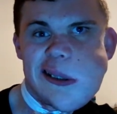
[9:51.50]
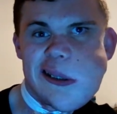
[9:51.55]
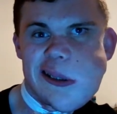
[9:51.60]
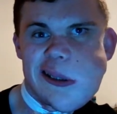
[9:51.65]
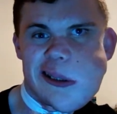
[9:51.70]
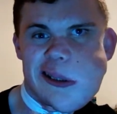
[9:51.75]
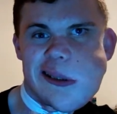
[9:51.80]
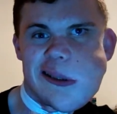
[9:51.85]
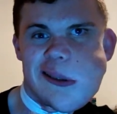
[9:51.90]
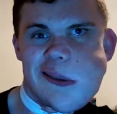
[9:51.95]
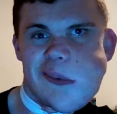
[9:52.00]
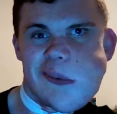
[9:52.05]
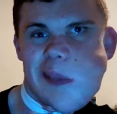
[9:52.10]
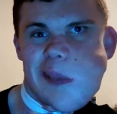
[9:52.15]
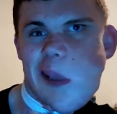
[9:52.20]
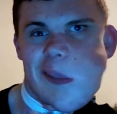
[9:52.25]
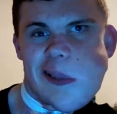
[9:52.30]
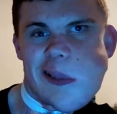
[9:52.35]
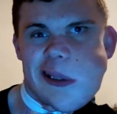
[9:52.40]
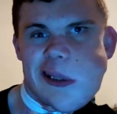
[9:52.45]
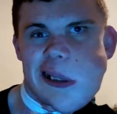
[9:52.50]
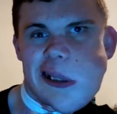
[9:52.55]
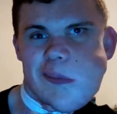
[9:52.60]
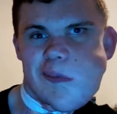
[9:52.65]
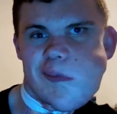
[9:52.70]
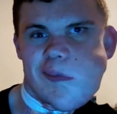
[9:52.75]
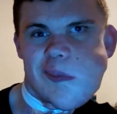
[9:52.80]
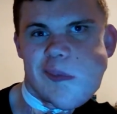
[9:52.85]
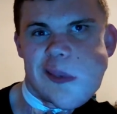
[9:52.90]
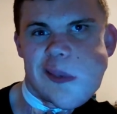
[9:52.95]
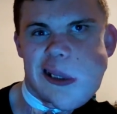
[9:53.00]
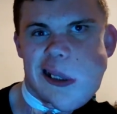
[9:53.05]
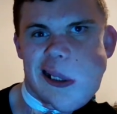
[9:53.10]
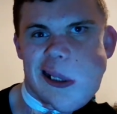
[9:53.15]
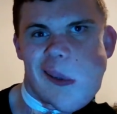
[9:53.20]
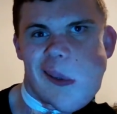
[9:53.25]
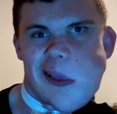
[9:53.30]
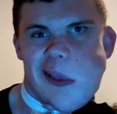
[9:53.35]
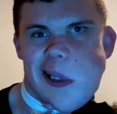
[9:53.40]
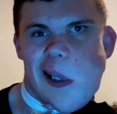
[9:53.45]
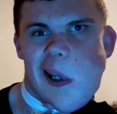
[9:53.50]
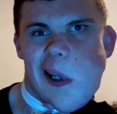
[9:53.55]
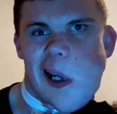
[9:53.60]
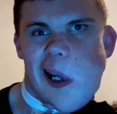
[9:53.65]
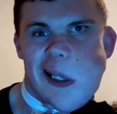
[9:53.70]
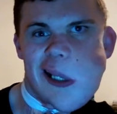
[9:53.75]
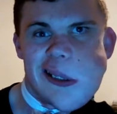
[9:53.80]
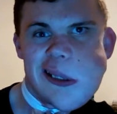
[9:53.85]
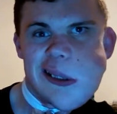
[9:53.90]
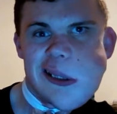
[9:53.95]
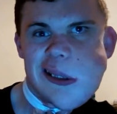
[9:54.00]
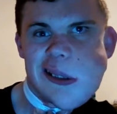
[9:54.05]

that was just really odd.